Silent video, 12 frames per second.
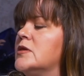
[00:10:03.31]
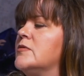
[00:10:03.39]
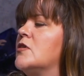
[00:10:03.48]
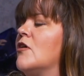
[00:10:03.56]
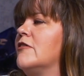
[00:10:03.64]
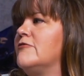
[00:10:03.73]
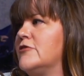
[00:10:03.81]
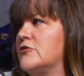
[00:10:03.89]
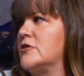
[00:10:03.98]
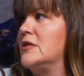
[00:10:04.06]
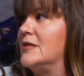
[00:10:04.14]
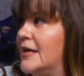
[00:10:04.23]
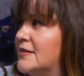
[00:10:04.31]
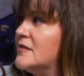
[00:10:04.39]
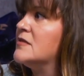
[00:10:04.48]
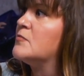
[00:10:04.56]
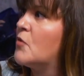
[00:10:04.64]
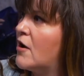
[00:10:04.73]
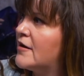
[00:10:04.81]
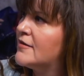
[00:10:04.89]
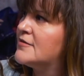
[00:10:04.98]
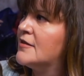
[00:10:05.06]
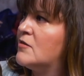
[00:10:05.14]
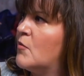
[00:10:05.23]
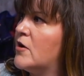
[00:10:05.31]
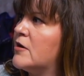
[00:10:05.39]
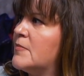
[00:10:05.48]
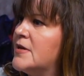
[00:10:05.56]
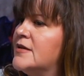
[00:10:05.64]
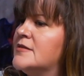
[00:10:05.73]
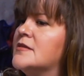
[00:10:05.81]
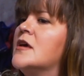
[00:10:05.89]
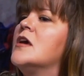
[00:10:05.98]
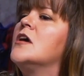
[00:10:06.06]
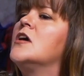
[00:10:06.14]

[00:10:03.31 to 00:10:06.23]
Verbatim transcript: they would call officially licensed product mm. in the marketplace, mm.